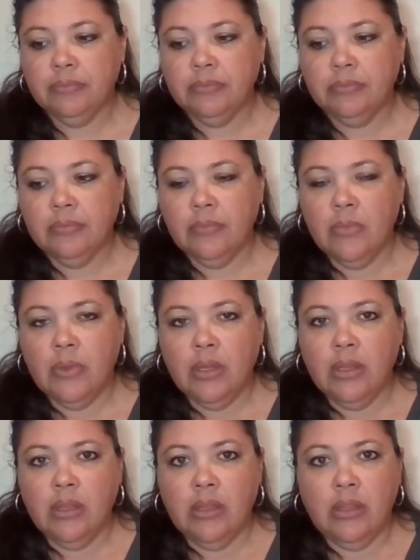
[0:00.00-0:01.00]

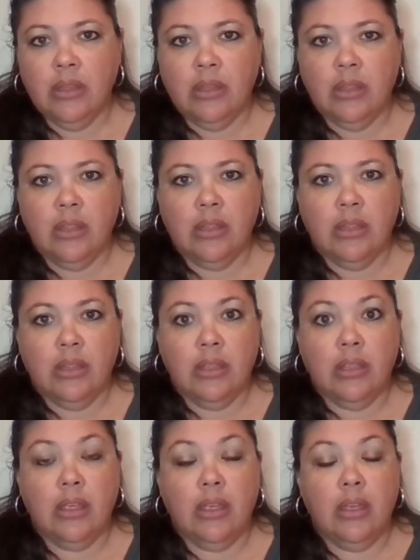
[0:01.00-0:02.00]

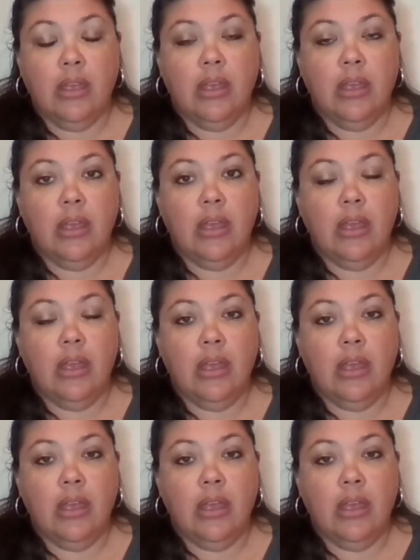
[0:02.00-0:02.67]
(silence)